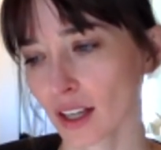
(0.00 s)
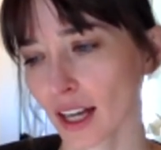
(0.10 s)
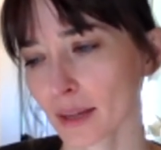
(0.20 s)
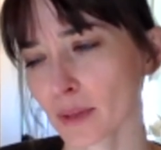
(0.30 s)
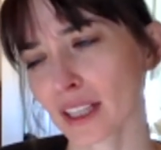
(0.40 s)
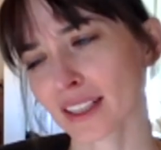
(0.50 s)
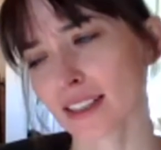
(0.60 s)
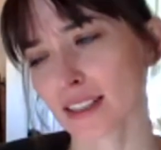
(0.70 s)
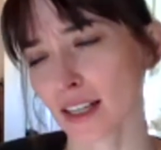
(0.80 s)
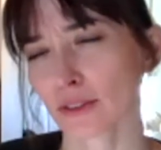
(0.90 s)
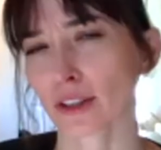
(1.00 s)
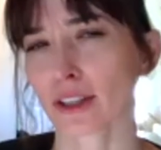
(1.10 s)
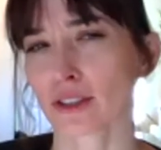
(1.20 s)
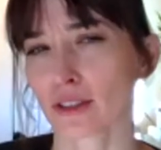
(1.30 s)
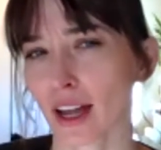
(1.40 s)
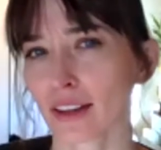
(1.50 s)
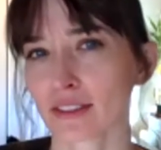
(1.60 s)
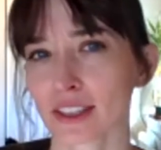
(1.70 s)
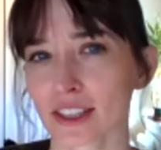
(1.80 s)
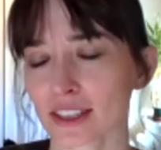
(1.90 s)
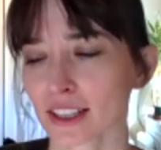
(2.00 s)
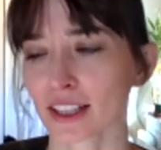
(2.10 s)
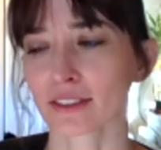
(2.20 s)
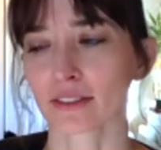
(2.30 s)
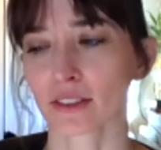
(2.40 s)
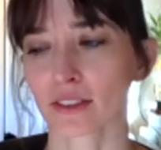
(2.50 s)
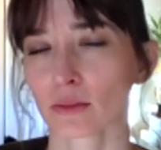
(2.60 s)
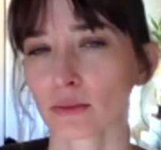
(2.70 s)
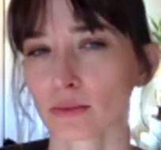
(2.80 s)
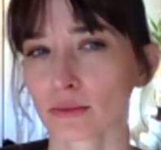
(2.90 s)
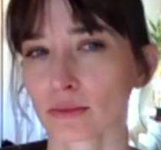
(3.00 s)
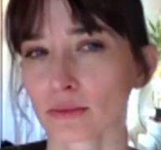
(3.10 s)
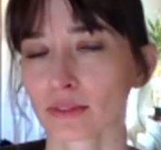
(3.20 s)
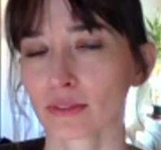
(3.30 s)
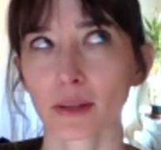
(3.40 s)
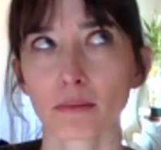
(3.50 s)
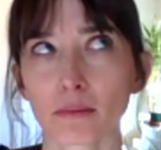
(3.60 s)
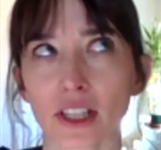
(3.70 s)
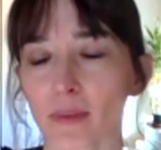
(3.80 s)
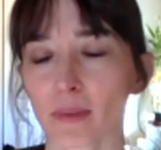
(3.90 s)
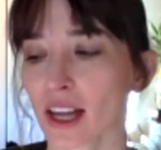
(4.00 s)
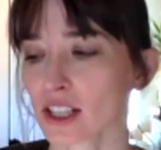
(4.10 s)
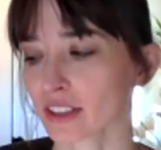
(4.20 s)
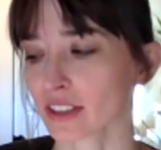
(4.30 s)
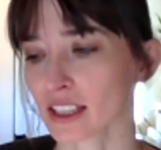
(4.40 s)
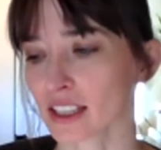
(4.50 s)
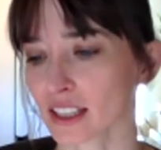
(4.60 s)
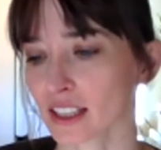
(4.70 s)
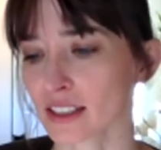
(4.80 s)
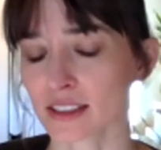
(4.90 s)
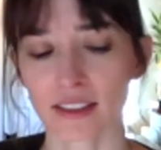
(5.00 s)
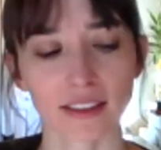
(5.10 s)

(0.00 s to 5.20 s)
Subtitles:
I mean, it's not really a draft. It's just kind of a mishmash of ideas.